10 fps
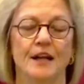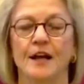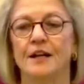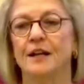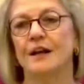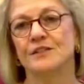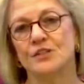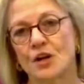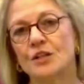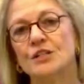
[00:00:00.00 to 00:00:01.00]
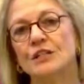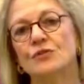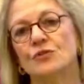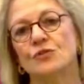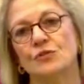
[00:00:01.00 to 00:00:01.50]
and I started to
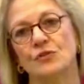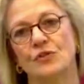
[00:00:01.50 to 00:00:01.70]
introduce